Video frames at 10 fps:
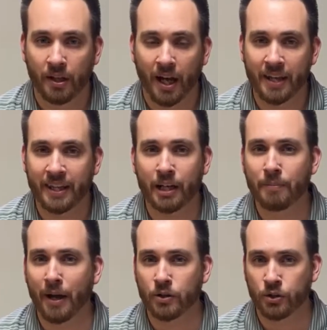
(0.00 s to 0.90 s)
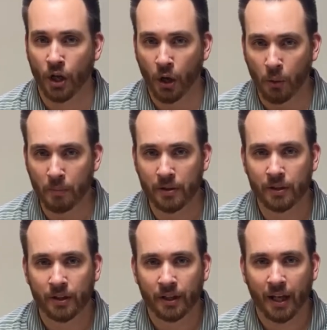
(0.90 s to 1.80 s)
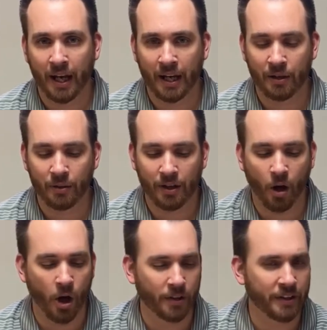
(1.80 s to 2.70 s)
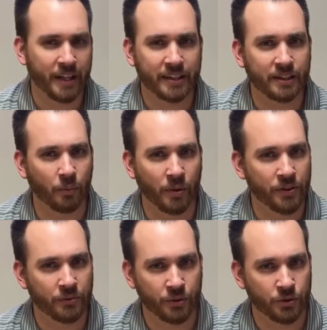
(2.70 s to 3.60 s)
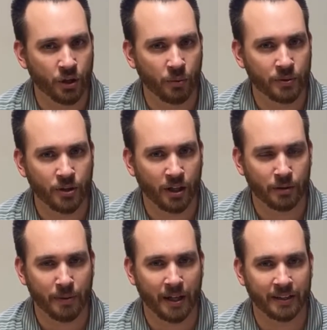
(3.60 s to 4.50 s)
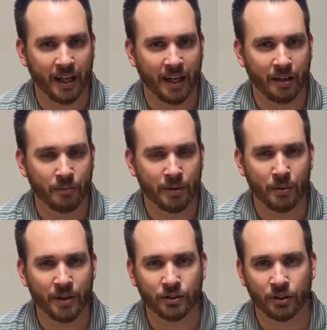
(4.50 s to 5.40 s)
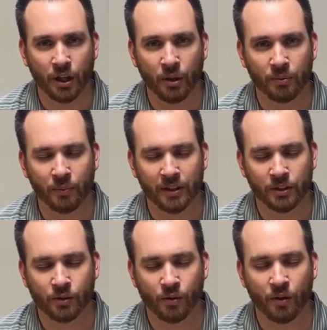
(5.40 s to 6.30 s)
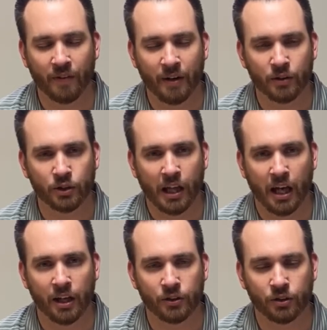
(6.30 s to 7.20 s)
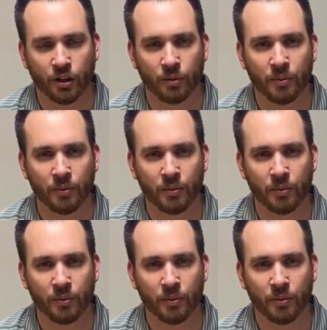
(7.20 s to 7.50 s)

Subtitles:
I think about Job and all the things that went through Job. We talked about that many weeks ago when this coronavirus started.